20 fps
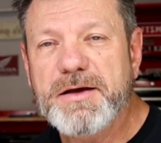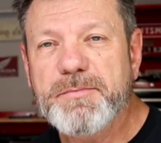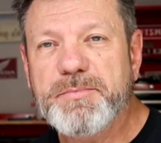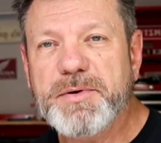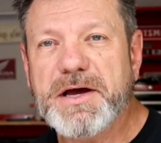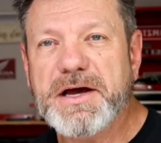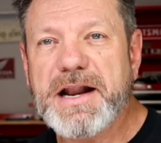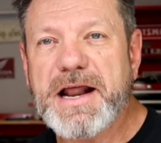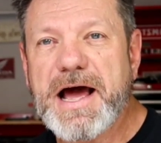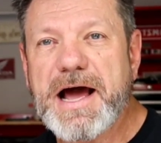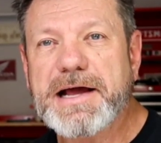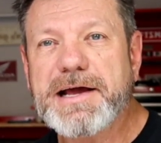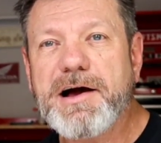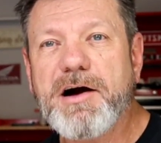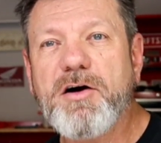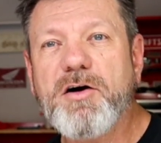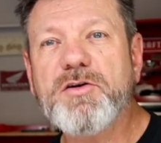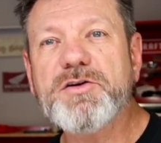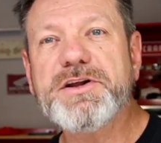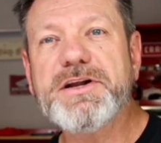But I
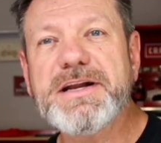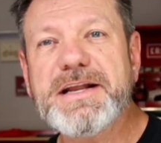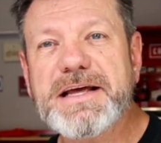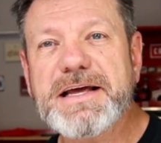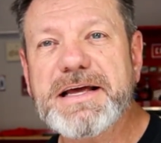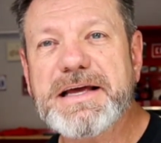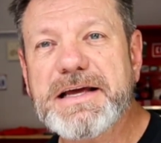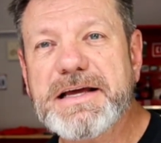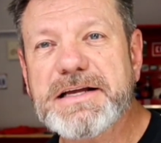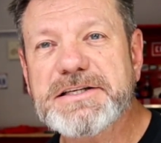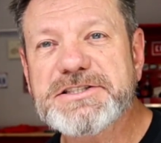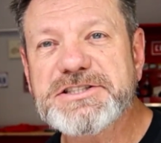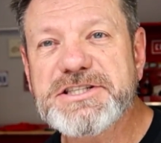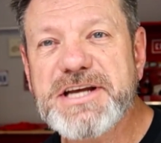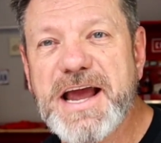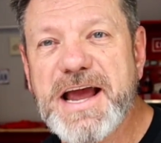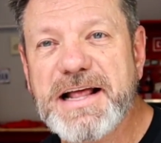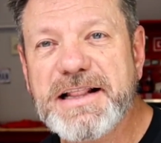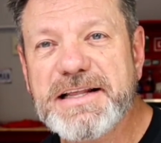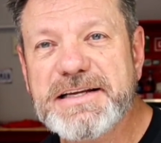called it
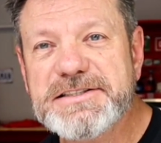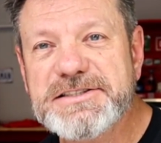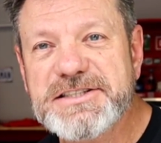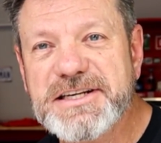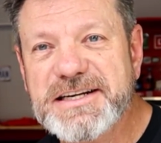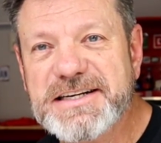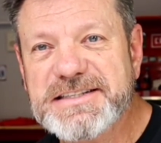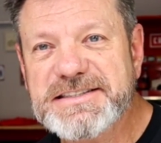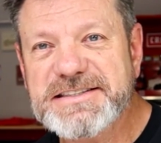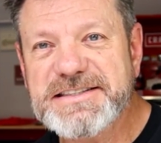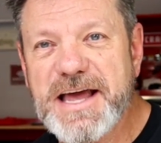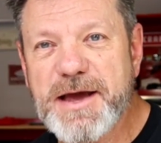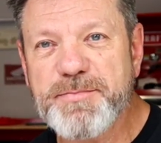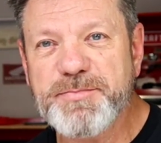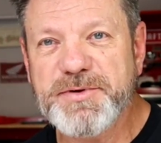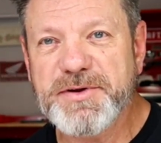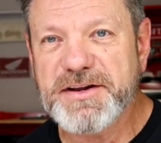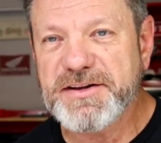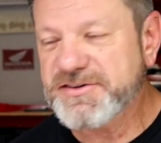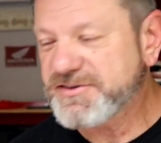challenge
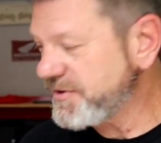accepted.